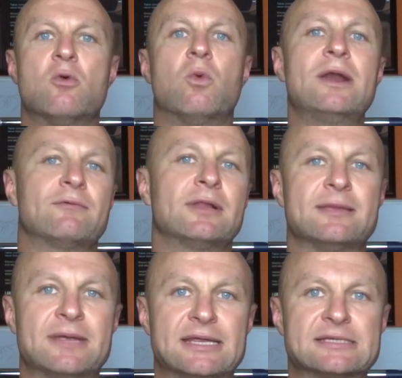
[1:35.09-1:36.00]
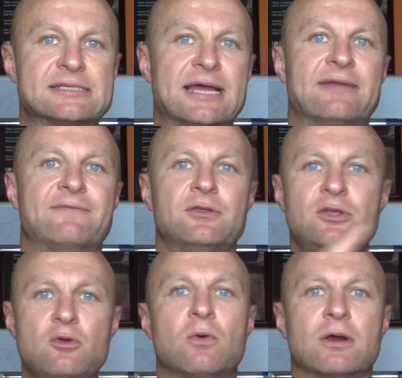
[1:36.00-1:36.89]
What it really means is that if
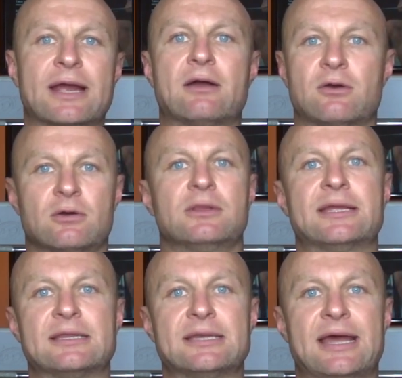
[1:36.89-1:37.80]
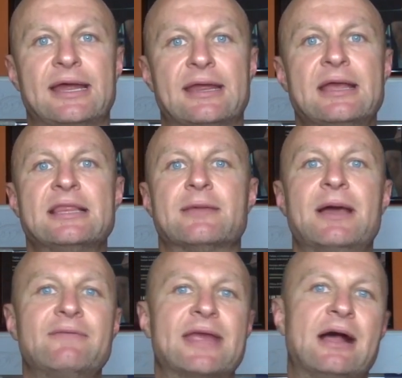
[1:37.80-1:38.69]
you work out early in the day, the
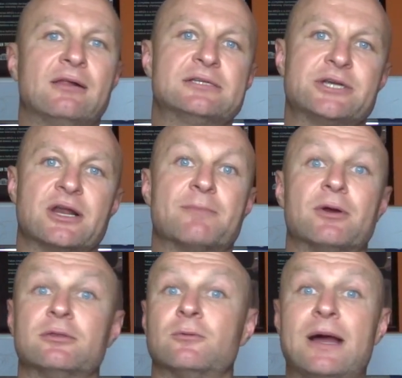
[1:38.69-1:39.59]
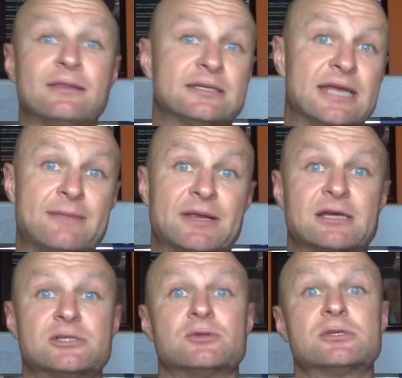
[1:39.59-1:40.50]
amount of calories you're going to burn throughout the day
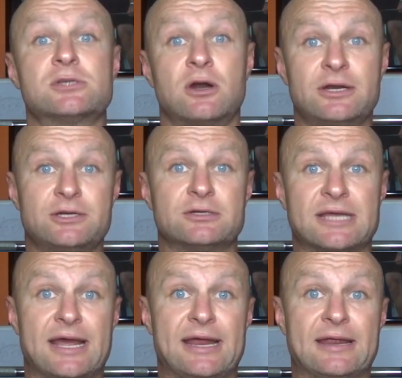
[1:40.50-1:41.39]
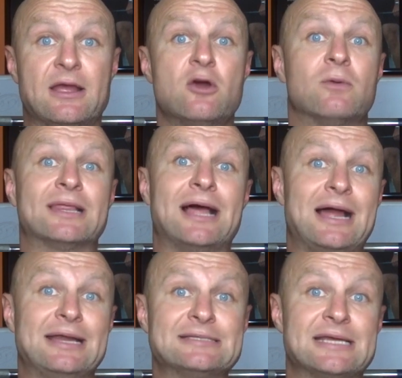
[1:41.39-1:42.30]
because you started your day with
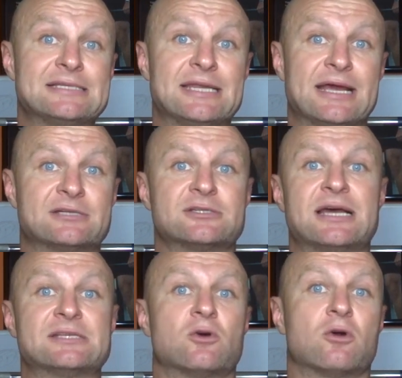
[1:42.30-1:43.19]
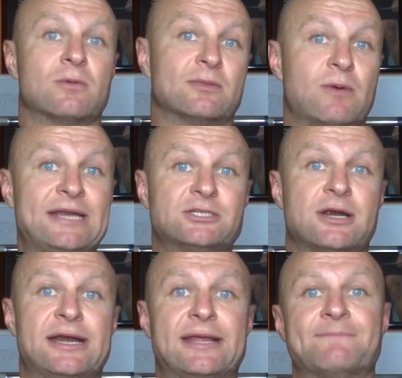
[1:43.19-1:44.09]
high intensity exercise or with weight
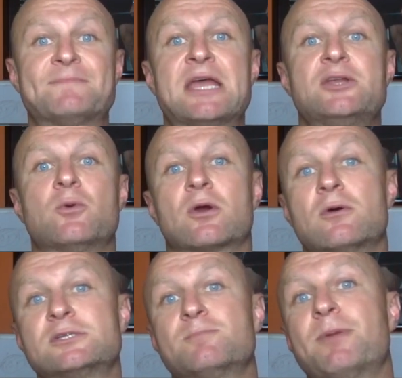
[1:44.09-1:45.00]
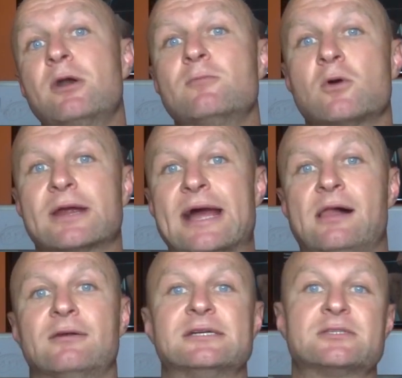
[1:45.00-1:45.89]
training, you are going to burn more
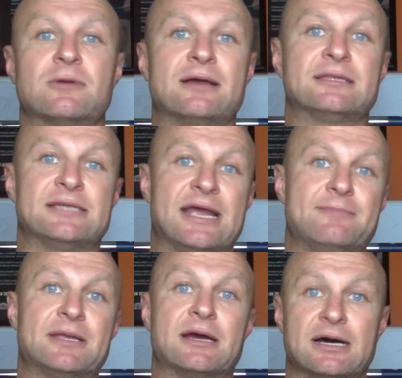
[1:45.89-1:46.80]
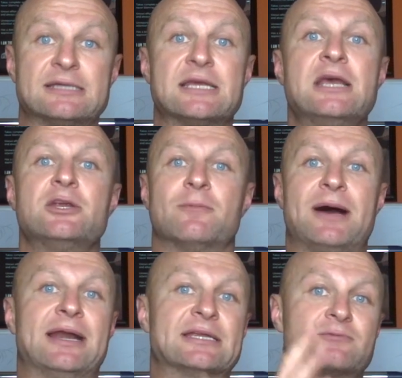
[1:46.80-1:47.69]
calories throughout the day because your
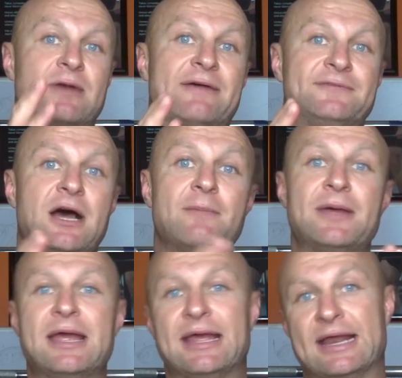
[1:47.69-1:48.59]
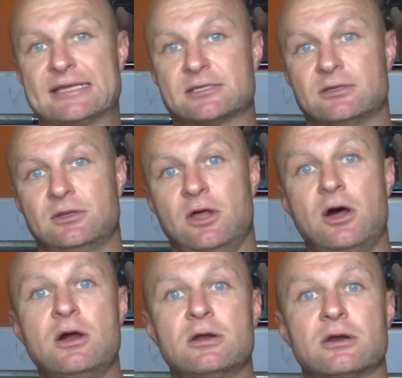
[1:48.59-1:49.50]
body is revved up. It has
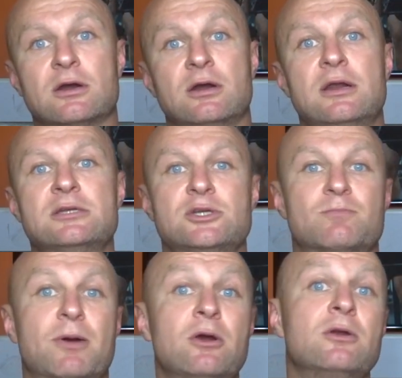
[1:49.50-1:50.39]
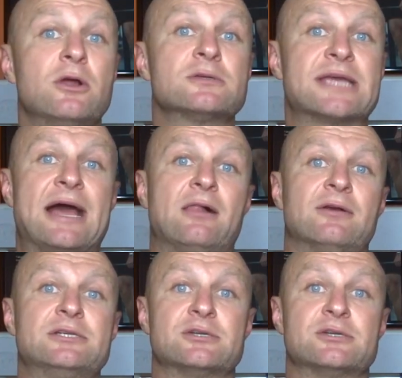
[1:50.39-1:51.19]
longer to burn those calories.